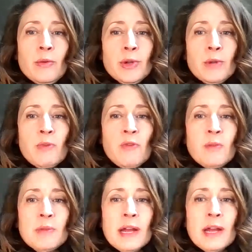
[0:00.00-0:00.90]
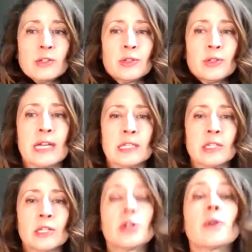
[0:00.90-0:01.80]
when you're performing exercises,
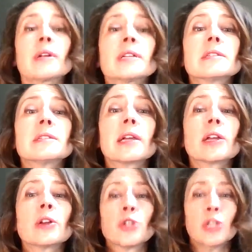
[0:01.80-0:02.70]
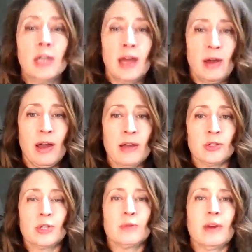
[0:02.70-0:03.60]
and you don't want to stick your chin out as
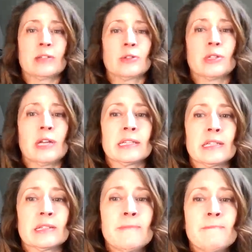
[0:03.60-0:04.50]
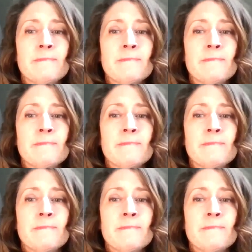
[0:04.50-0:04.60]
you do exercises.